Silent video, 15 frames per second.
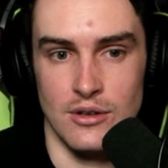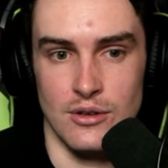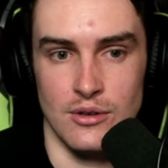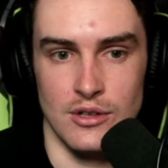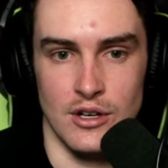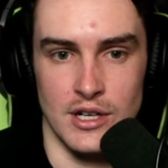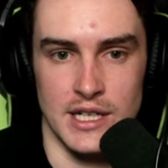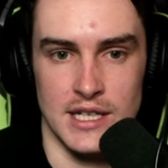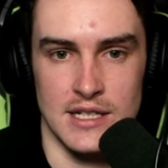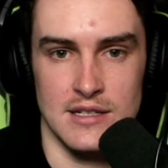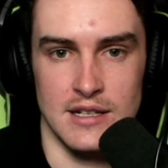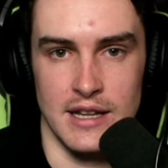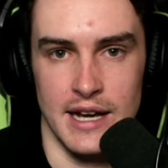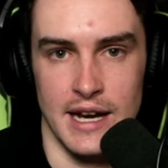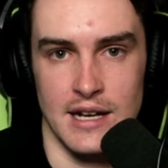Although I guess
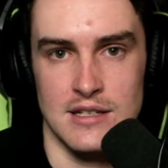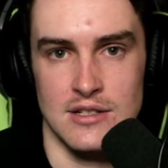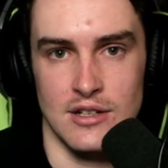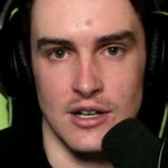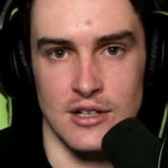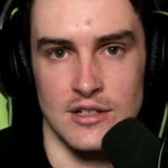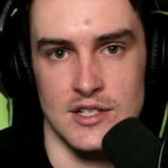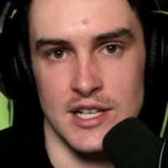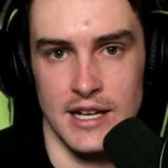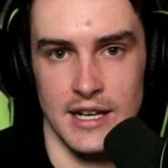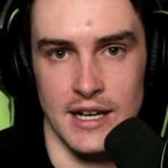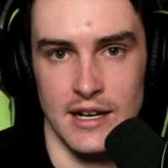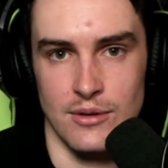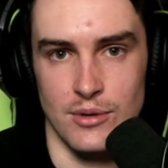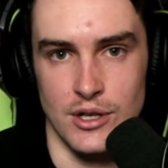to the outside, seeing
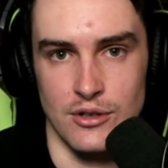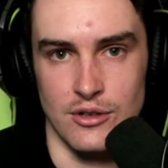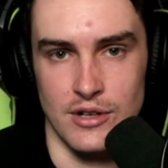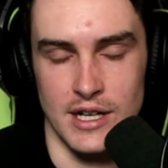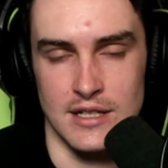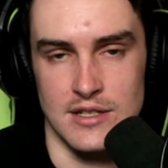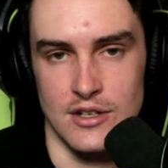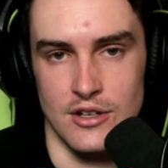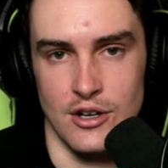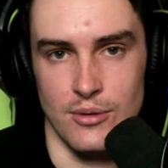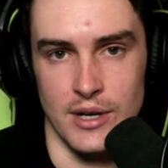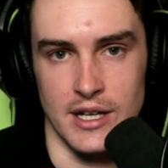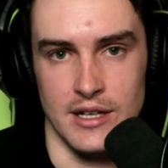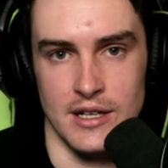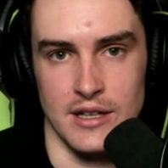how well Ground Zero
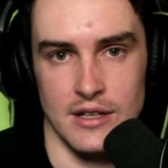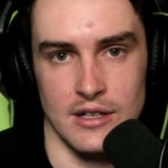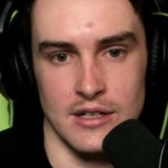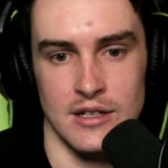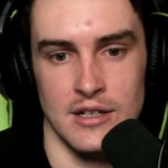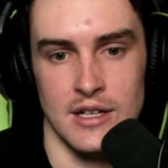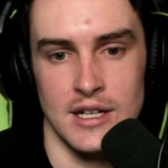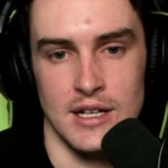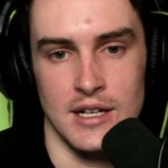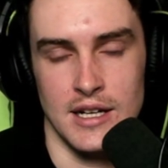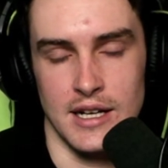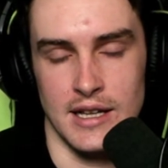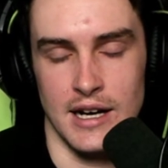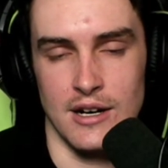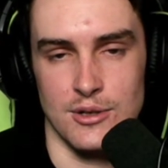went in the
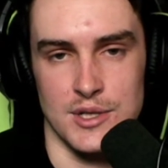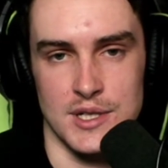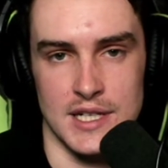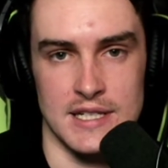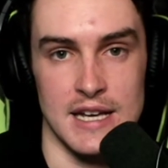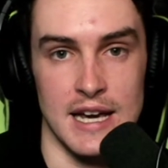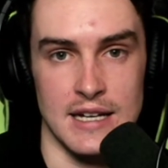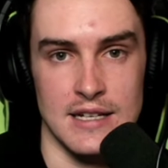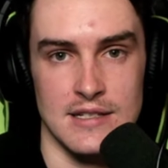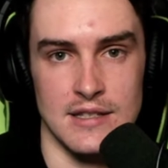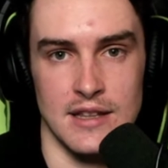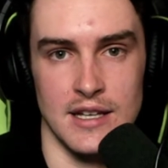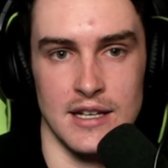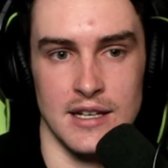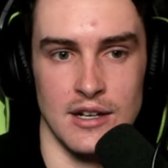RLCSX and
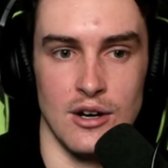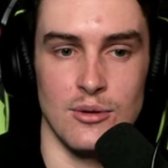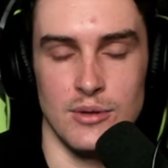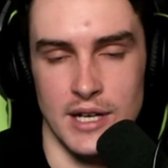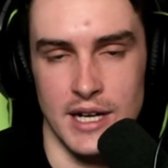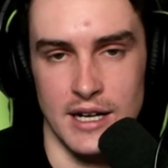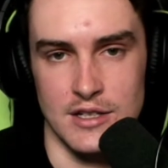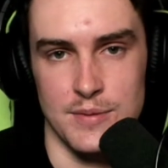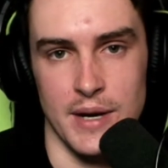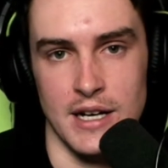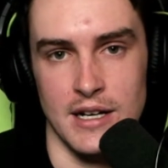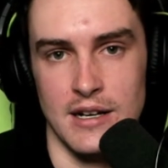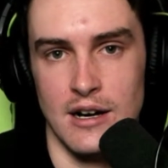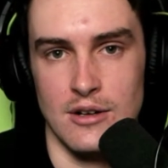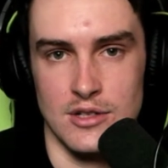thinking, oh, well, now it's back
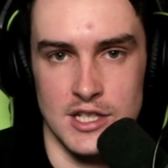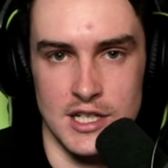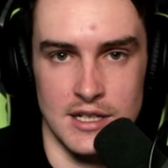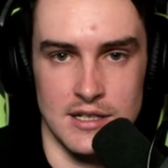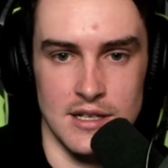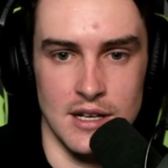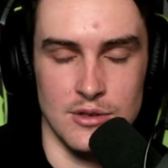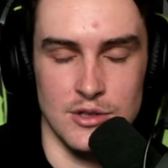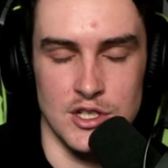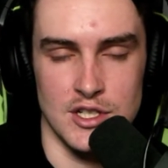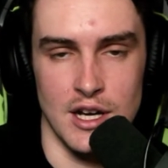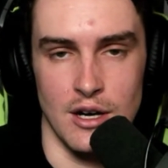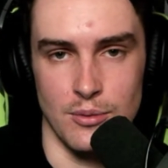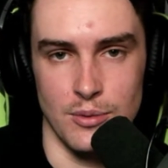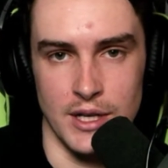in RLCS, so they'll just
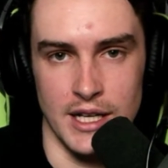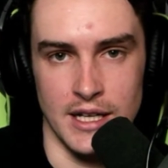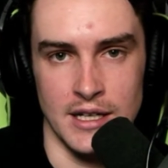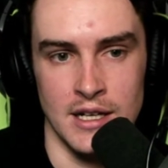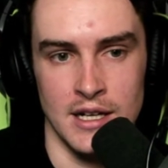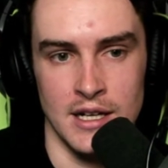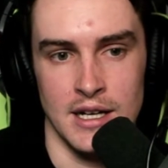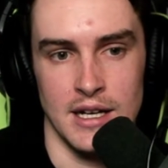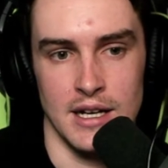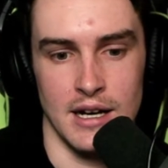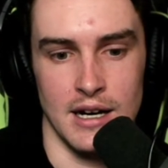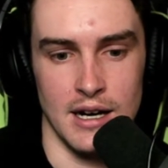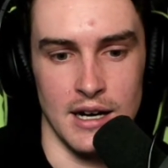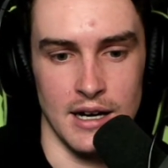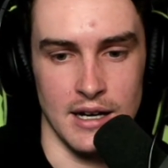start winning.
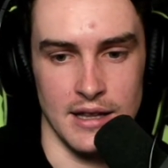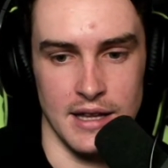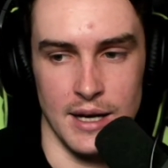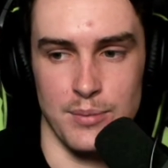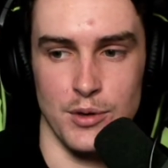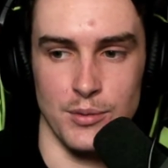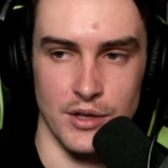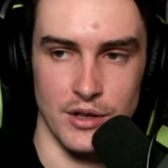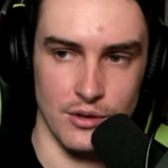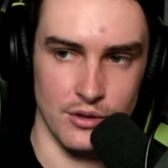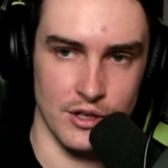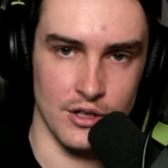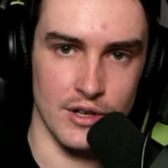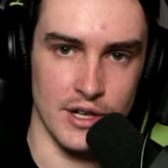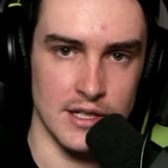They probably thought
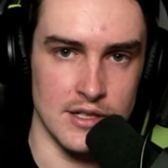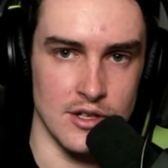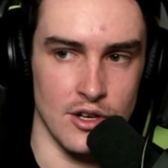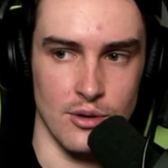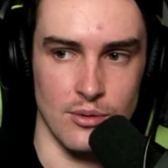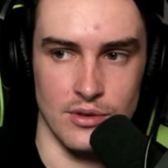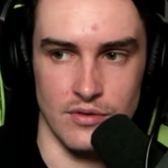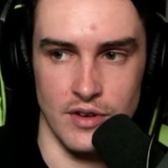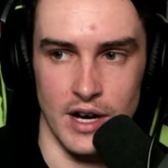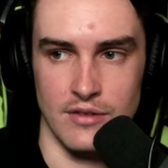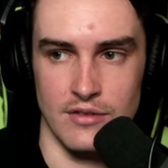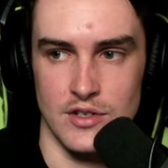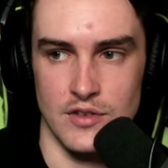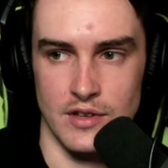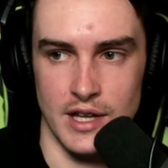that Ground Zero were the
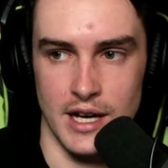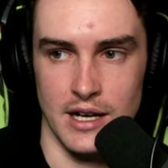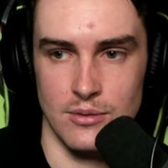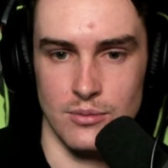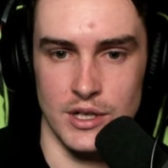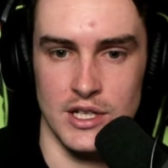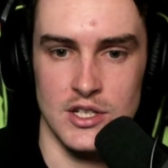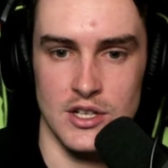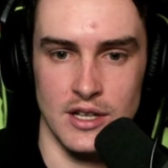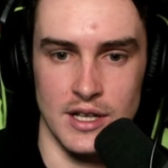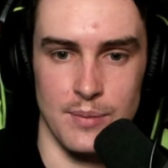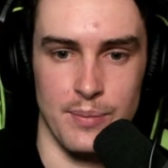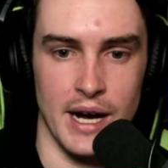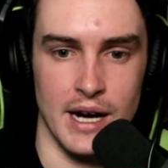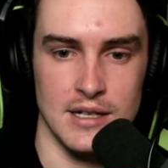favourites for that. We certainly
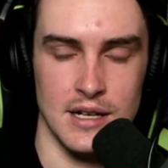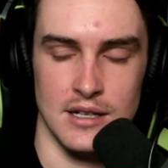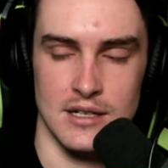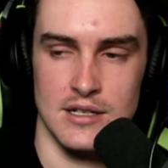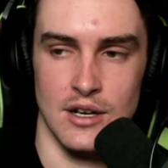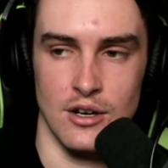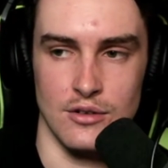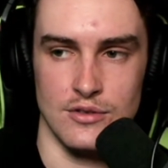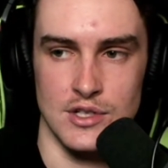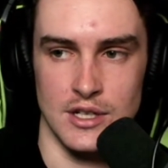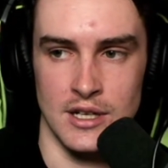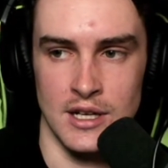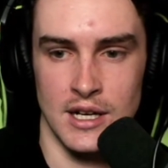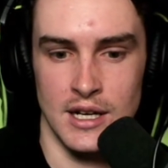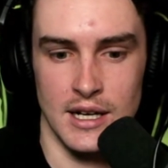backed ourselves, and
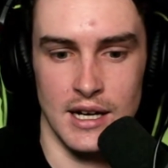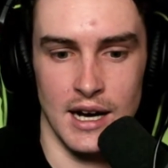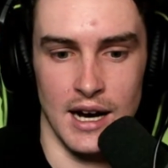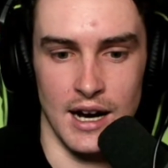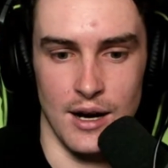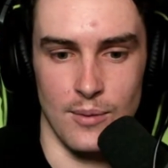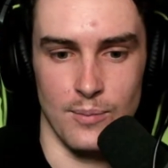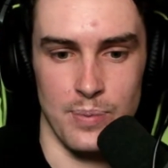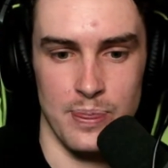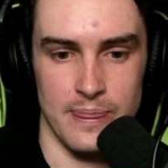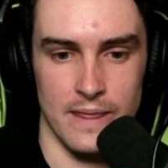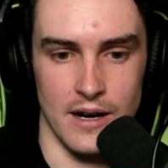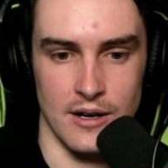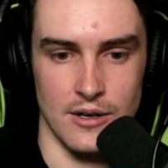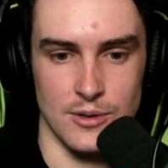I'm
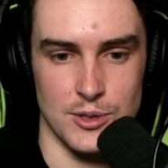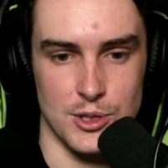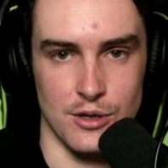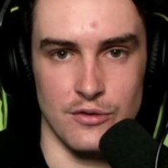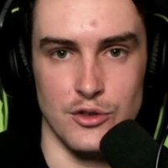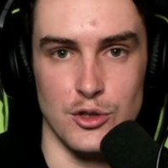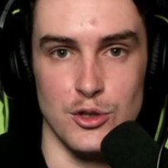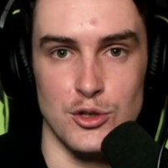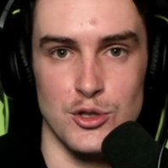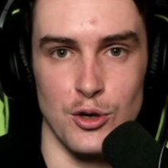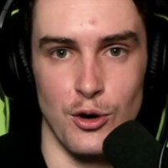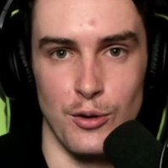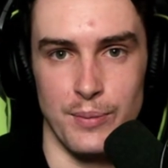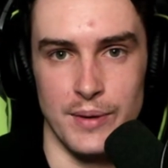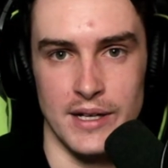not sure if you
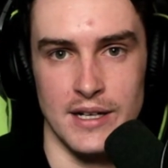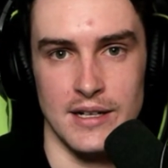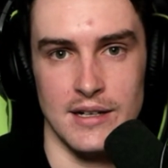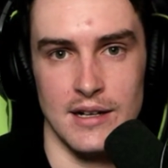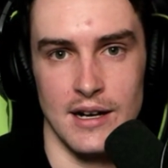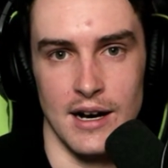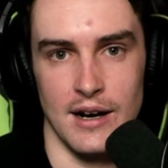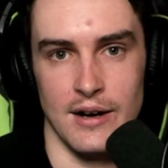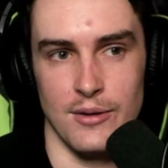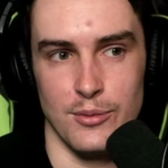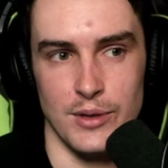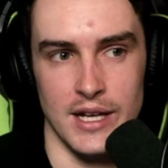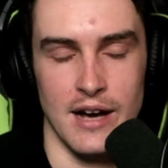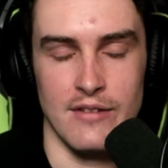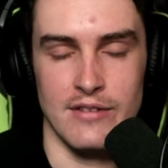saw, but
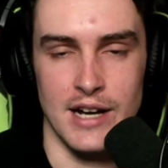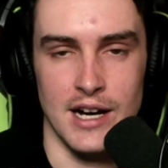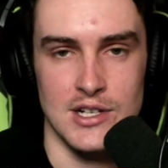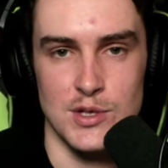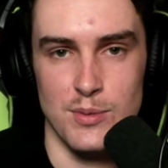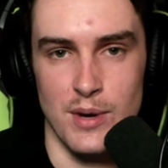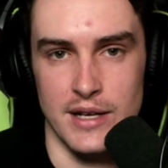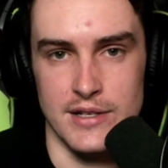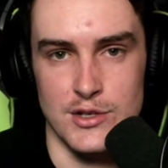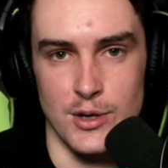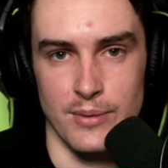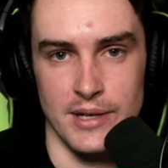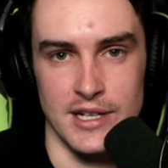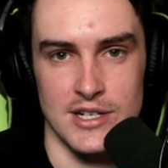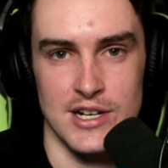we haven't actually been
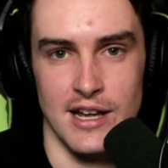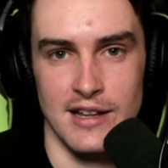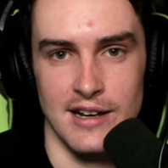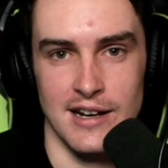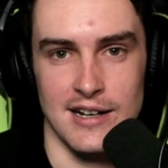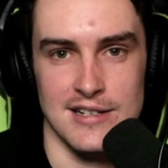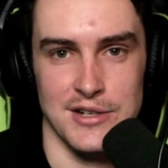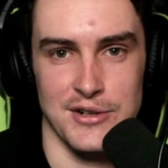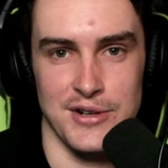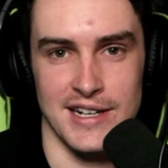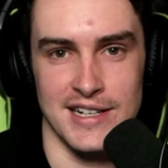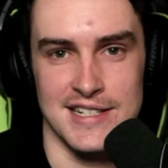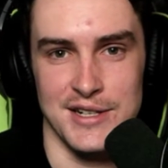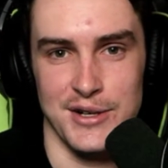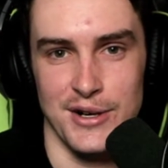scrimming each other, us and
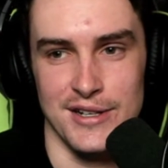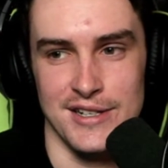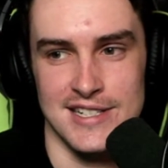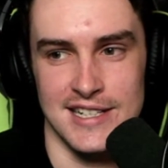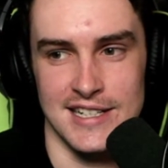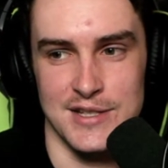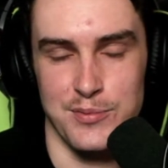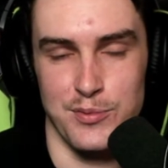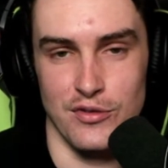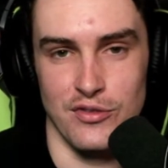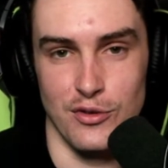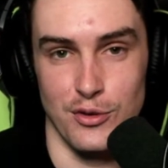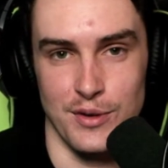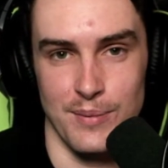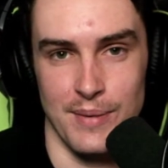Ground Zero, since
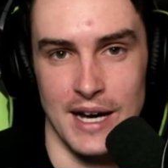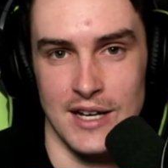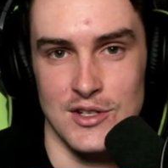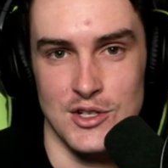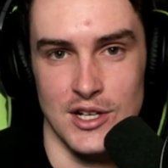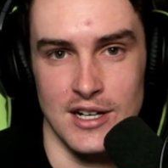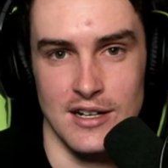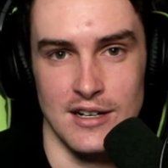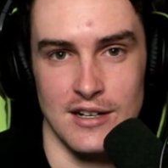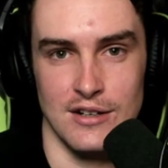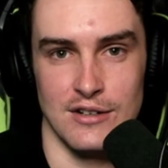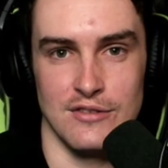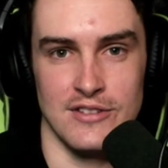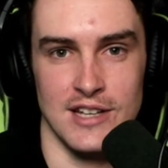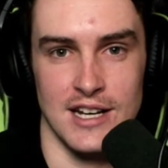before the major
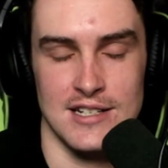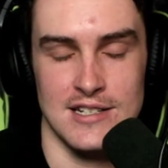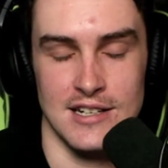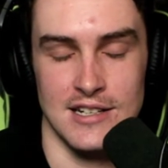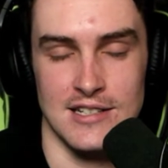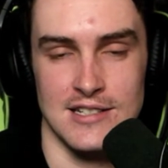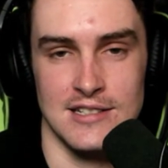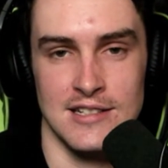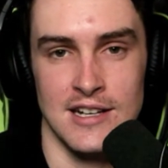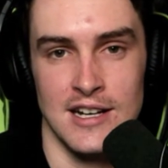of last season.